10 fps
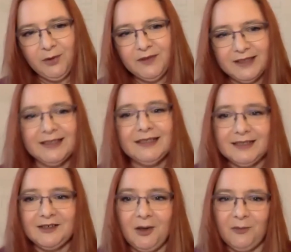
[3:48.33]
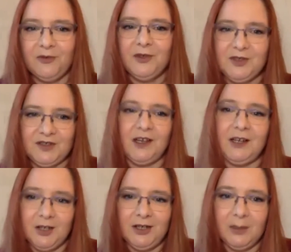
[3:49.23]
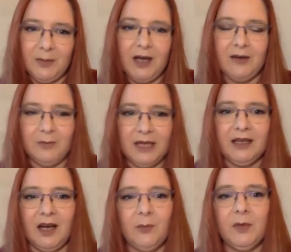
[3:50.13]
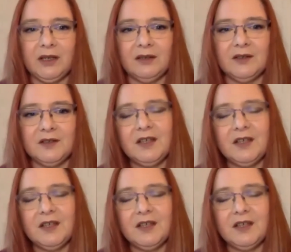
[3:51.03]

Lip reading: This is the time for you to start learning about makeup, because